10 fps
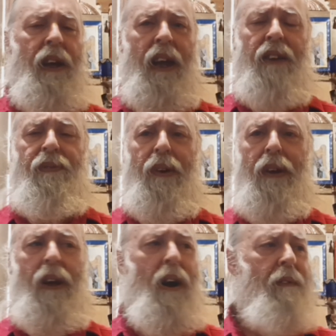it's
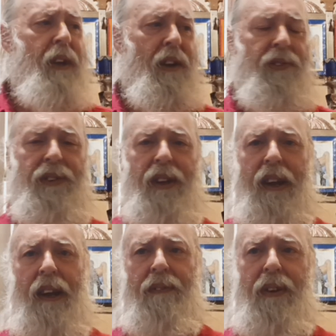very obvious
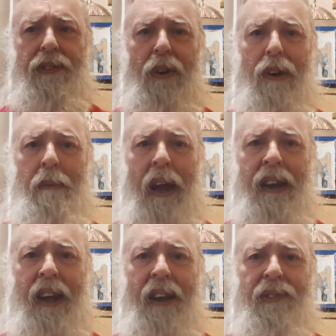that if there's no command
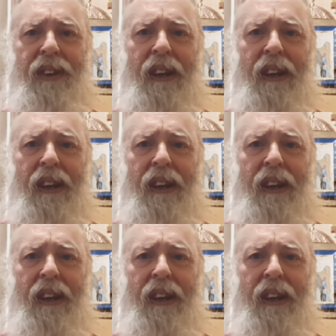against it,